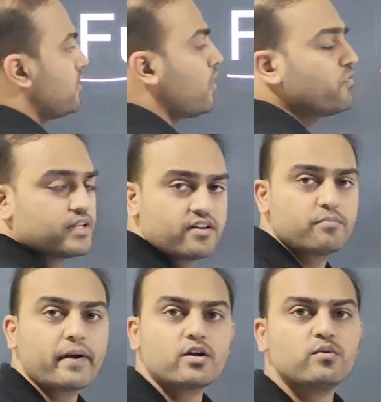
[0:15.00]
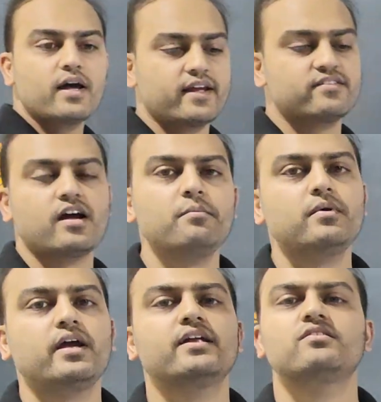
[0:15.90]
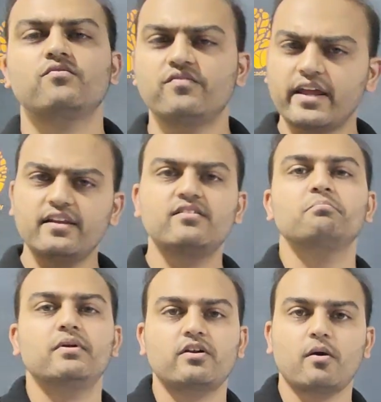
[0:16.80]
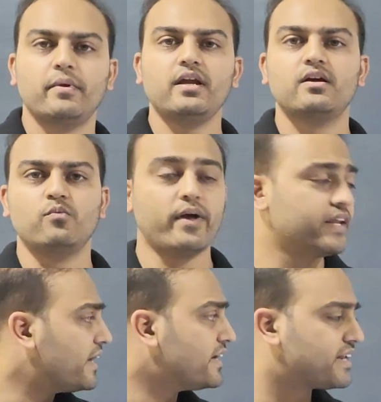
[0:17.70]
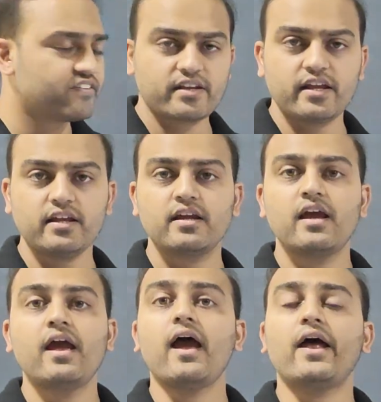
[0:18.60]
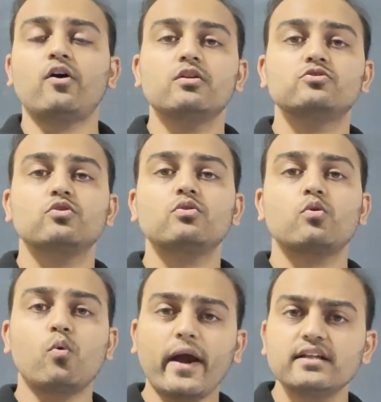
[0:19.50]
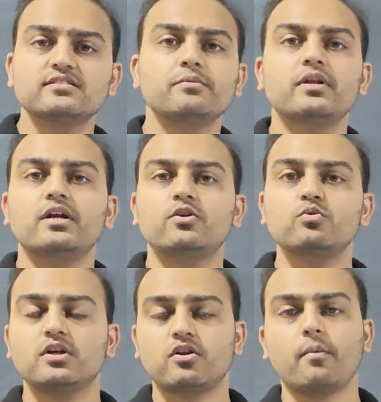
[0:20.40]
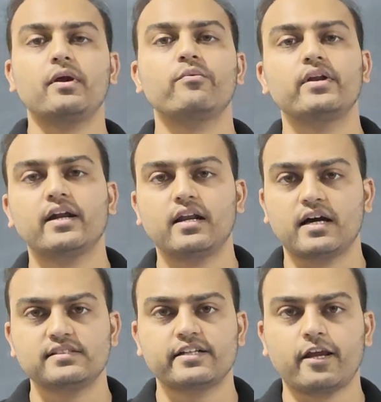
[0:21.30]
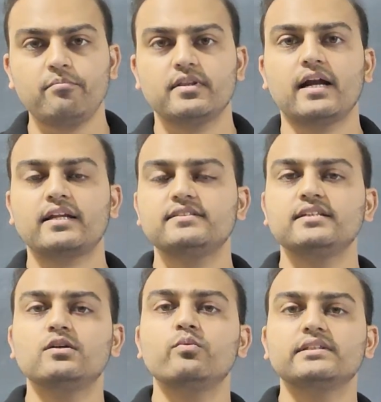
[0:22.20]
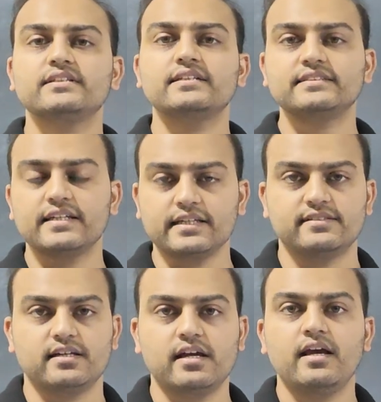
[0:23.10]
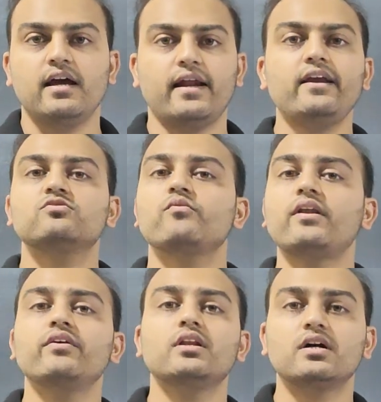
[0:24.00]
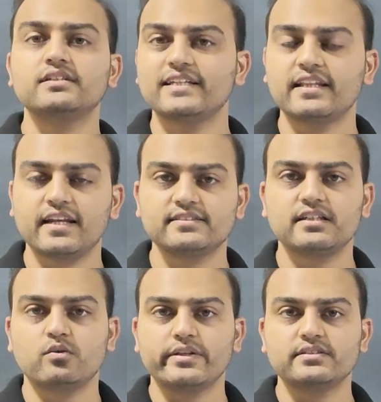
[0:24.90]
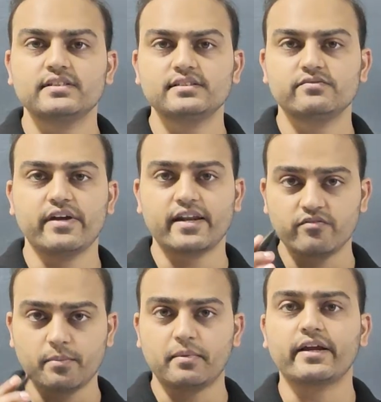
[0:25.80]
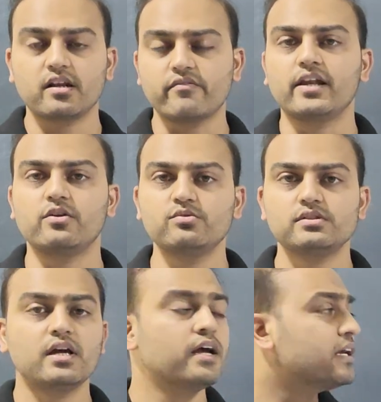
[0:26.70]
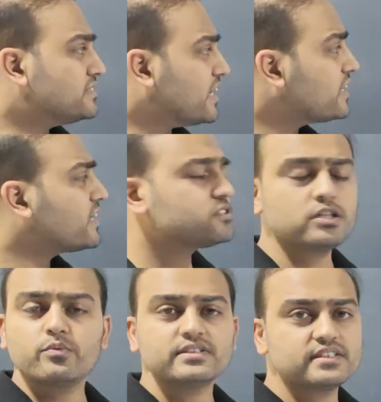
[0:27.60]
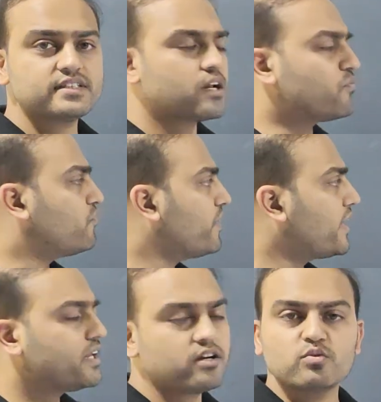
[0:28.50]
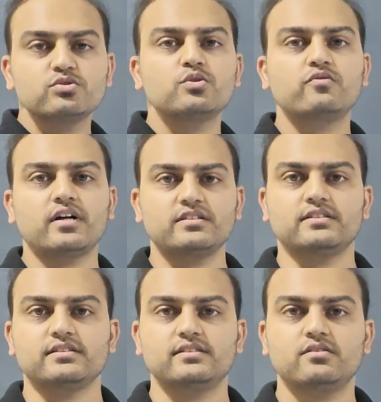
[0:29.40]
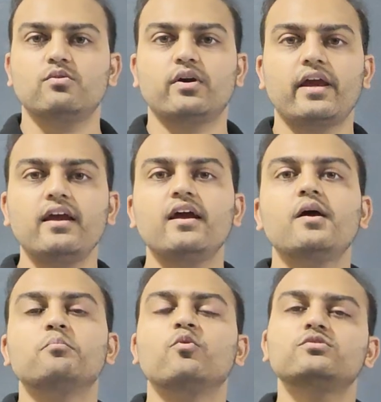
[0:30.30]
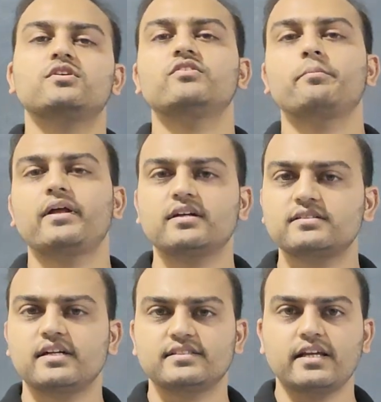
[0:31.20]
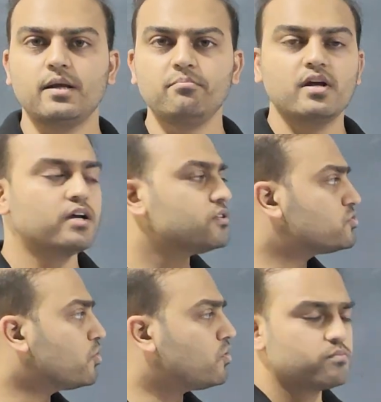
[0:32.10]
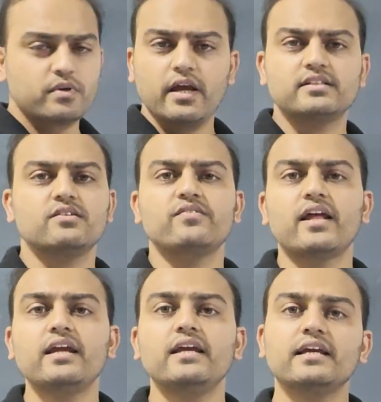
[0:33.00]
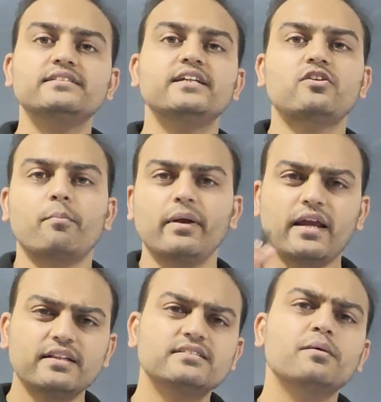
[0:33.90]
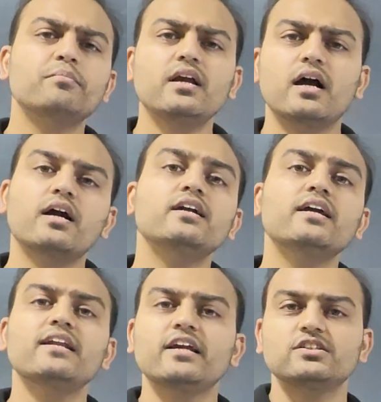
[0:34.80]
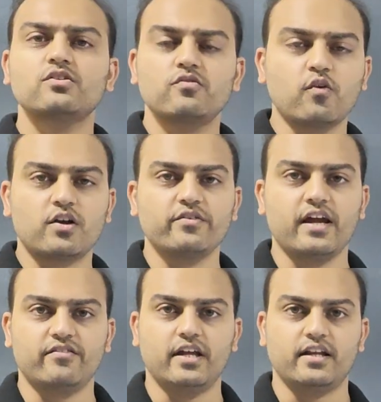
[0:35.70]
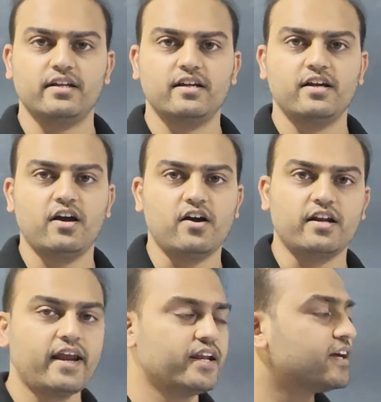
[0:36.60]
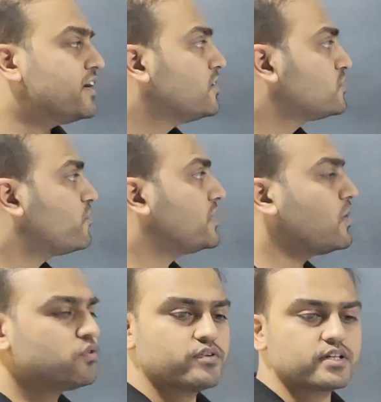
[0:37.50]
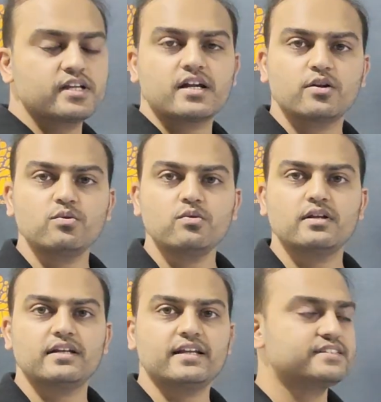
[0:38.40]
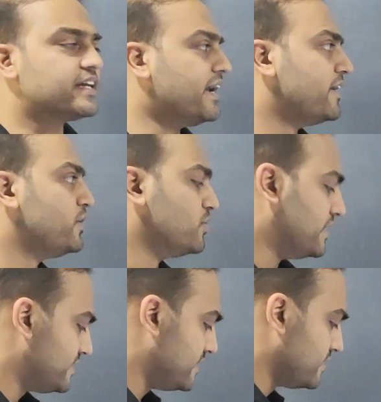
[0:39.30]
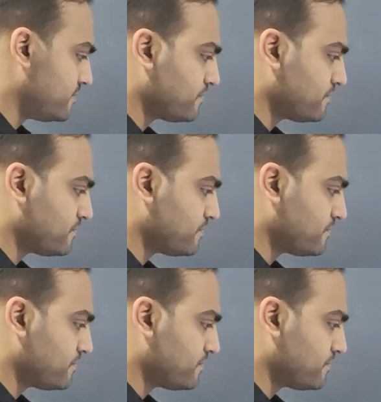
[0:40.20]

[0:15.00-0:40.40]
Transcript: Now with respect to our exam, it's a very simple topic, very interesting and also quite similar to the topic we did last time, that is sequence and series. Right? So when we learned generic sequences wherein we plug in values, generic sequences are very close to functions. Okay, most of the methods are same. So it's a very easy topic and something a continuation of what we have done. Alright, so without further ado, let's get into this.